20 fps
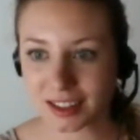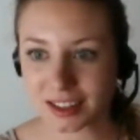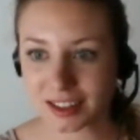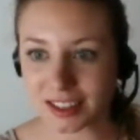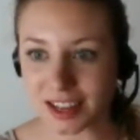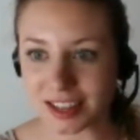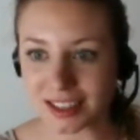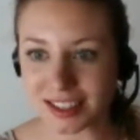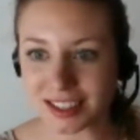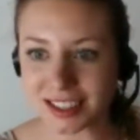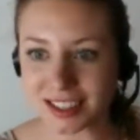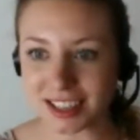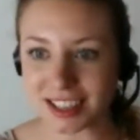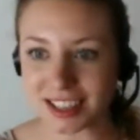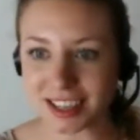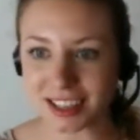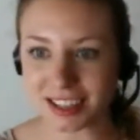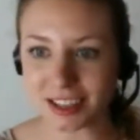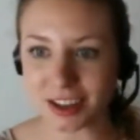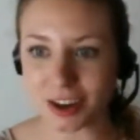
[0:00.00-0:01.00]
Doesn't
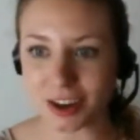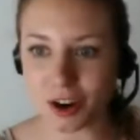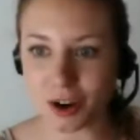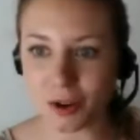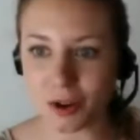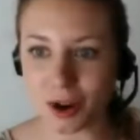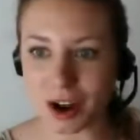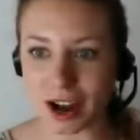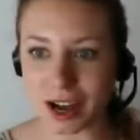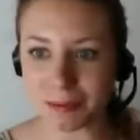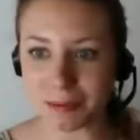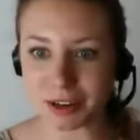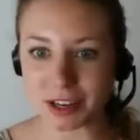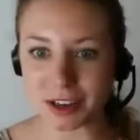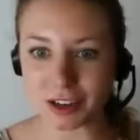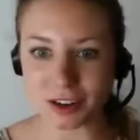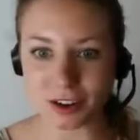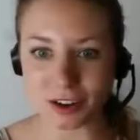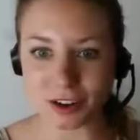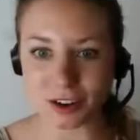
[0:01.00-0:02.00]
he know I'm a
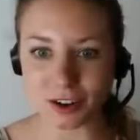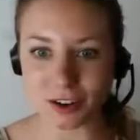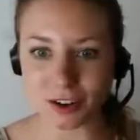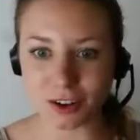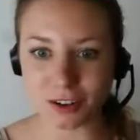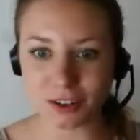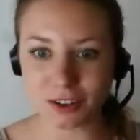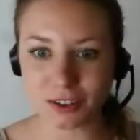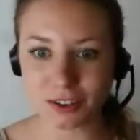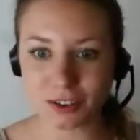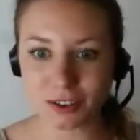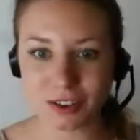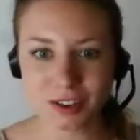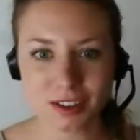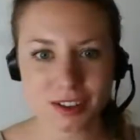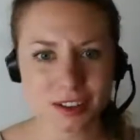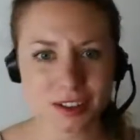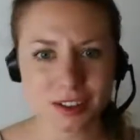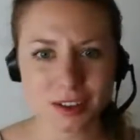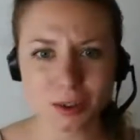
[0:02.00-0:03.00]
girl?
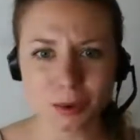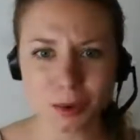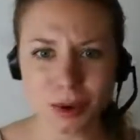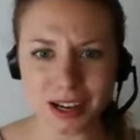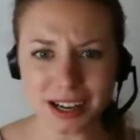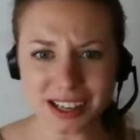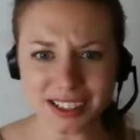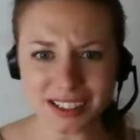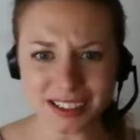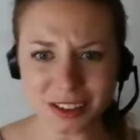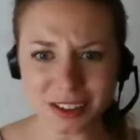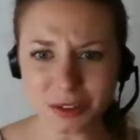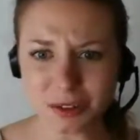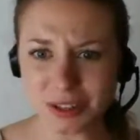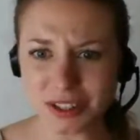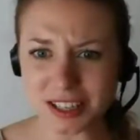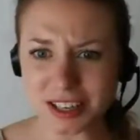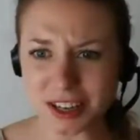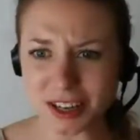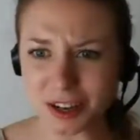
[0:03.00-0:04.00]
What?
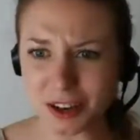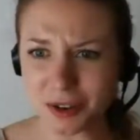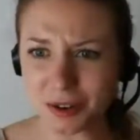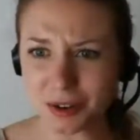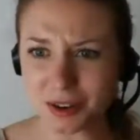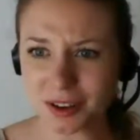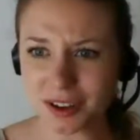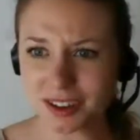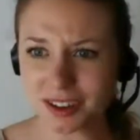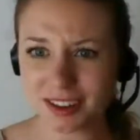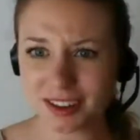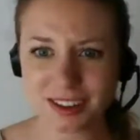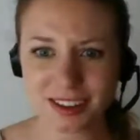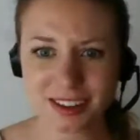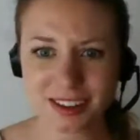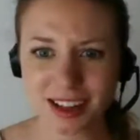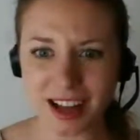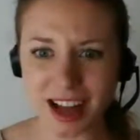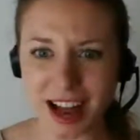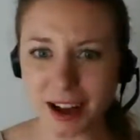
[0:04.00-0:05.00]
Lucero?
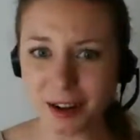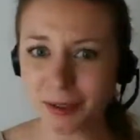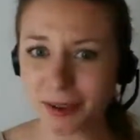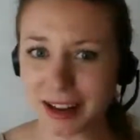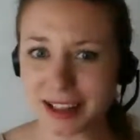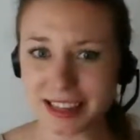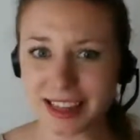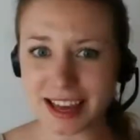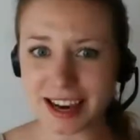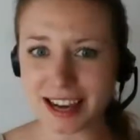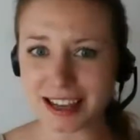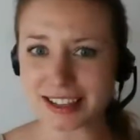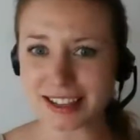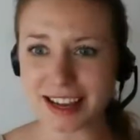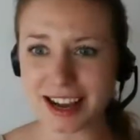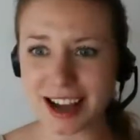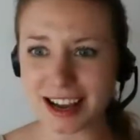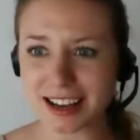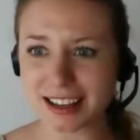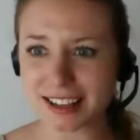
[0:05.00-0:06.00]
I read that as a
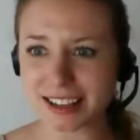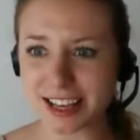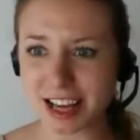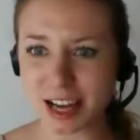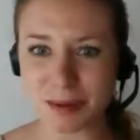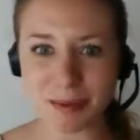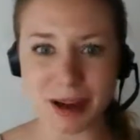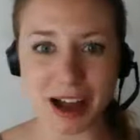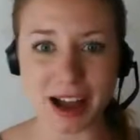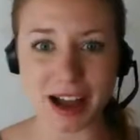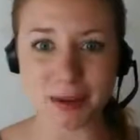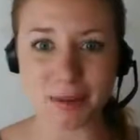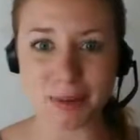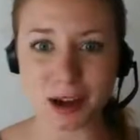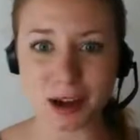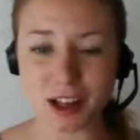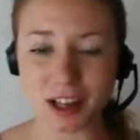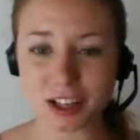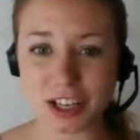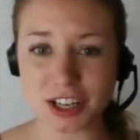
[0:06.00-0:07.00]
guy's name. I
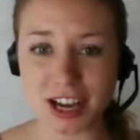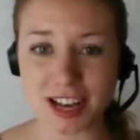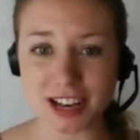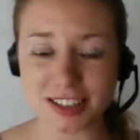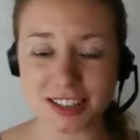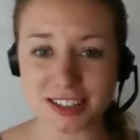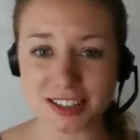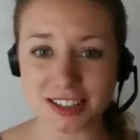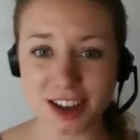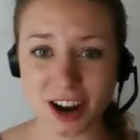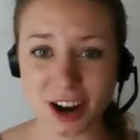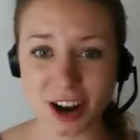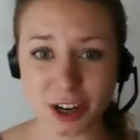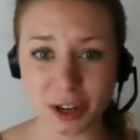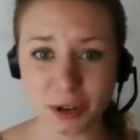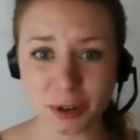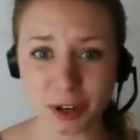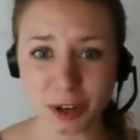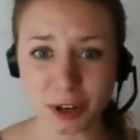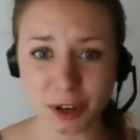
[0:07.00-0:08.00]
apologize. Are
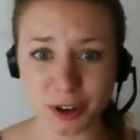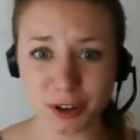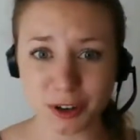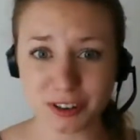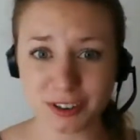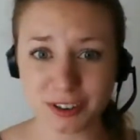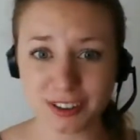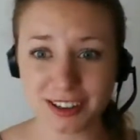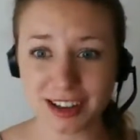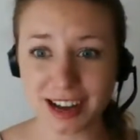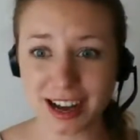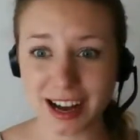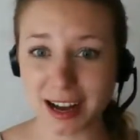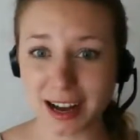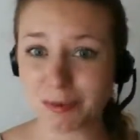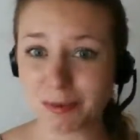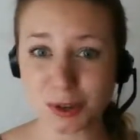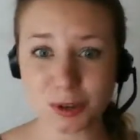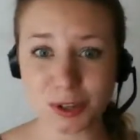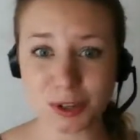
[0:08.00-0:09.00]
you a girl? I
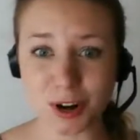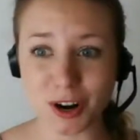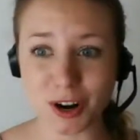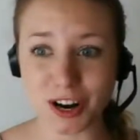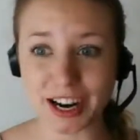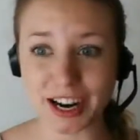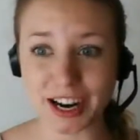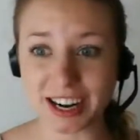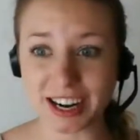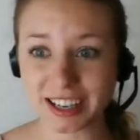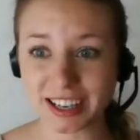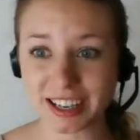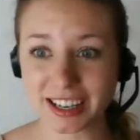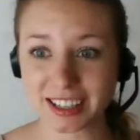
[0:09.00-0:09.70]
am so sorry.